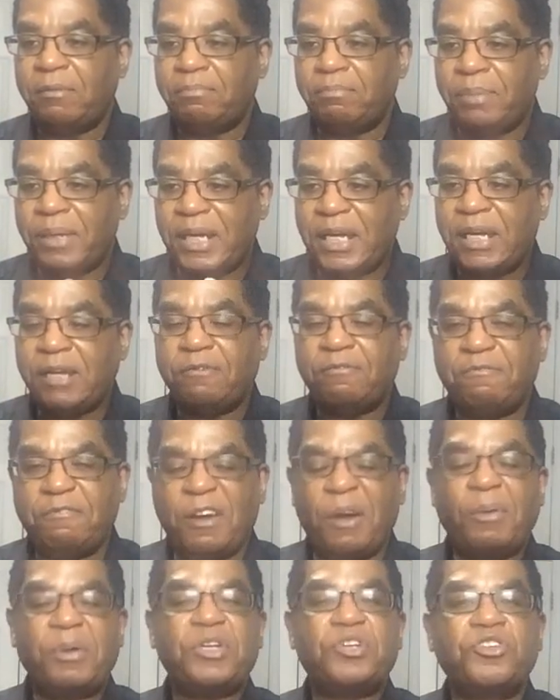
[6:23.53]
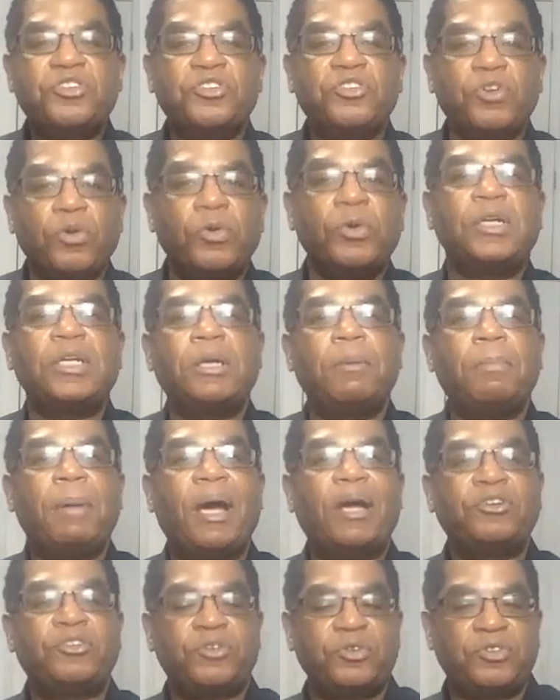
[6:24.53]
being very certain
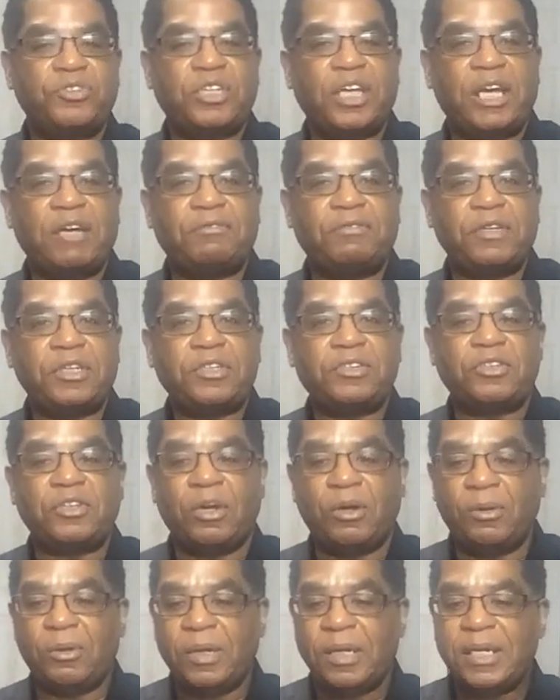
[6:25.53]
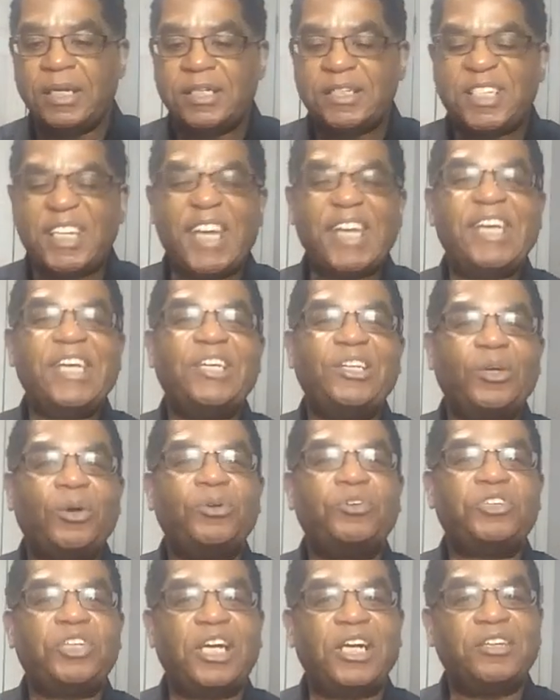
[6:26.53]
about your safety. So taking
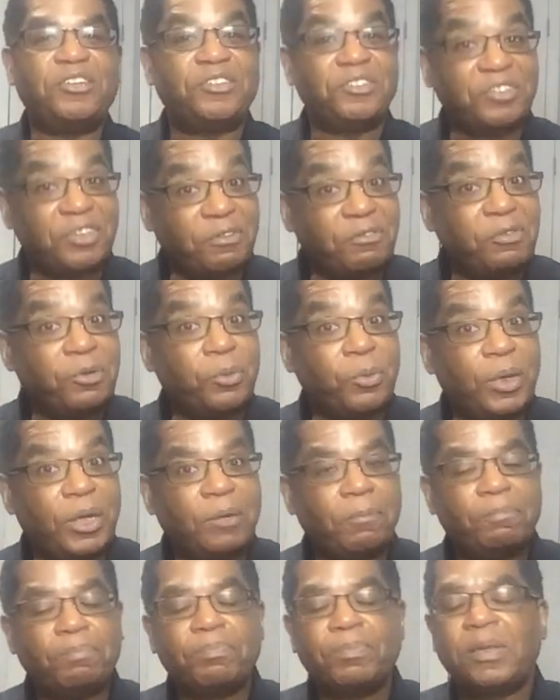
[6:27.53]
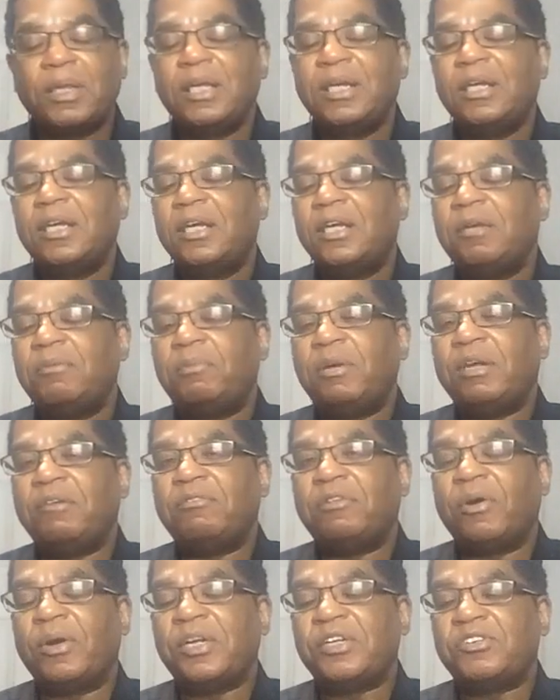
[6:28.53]
no chances, if you will,
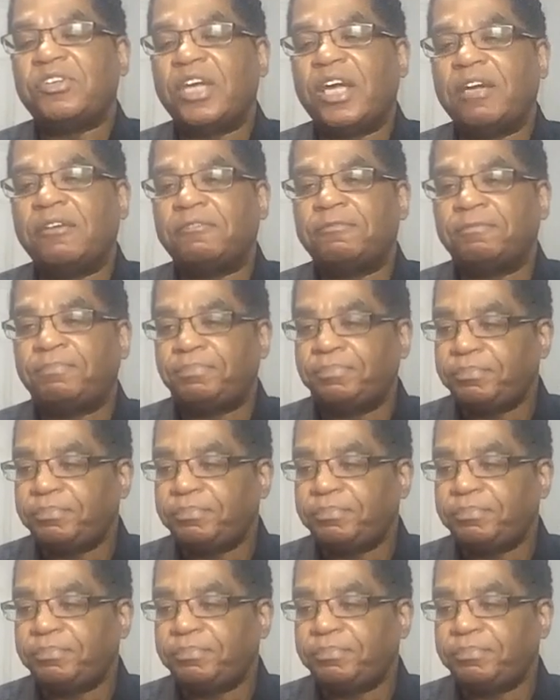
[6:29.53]
being very safe.